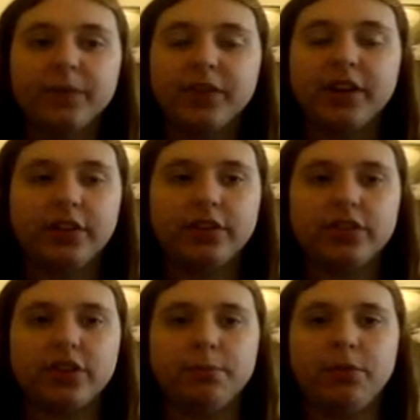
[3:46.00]
and all those
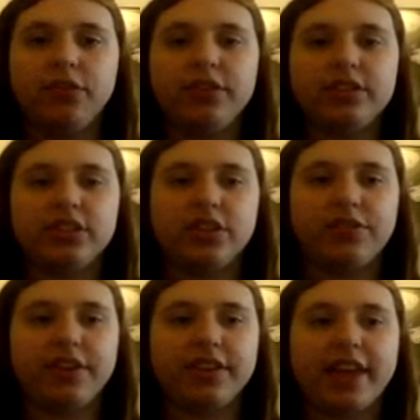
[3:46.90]
other movies and
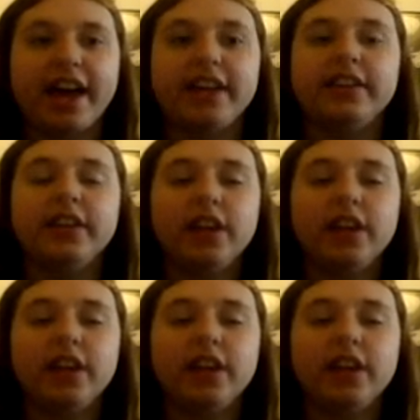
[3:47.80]
stuff like that.